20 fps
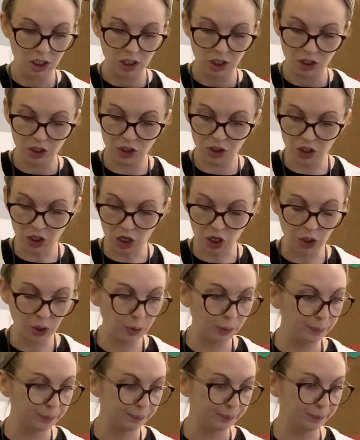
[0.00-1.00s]

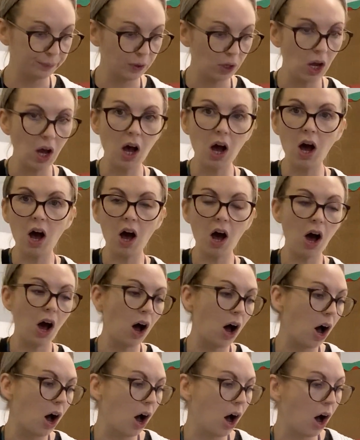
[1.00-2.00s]
So
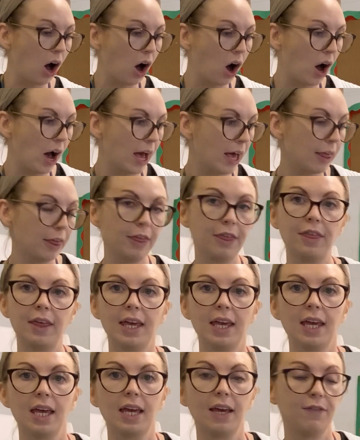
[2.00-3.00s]
I think
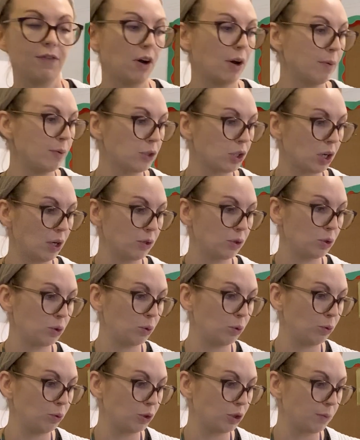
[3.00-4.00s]
if I was going to
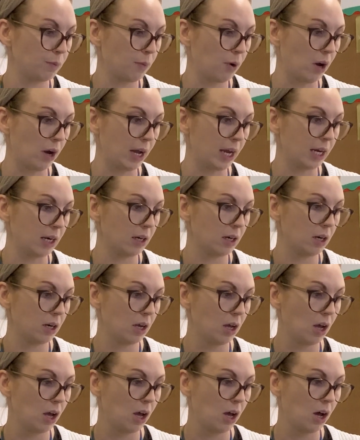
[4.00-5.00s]
order mine,
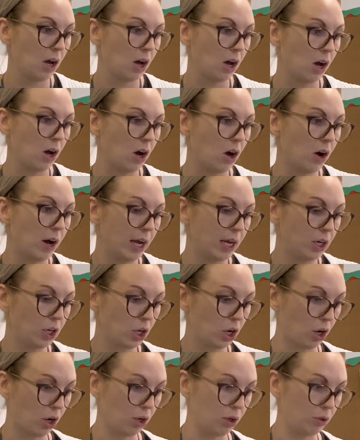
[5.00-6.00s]
I
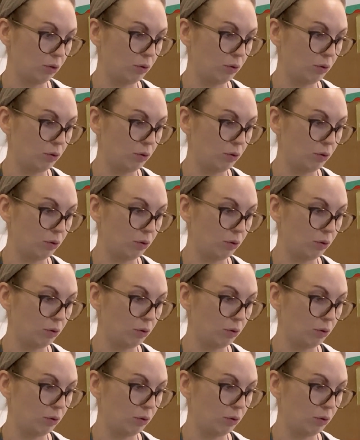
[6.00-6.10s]
know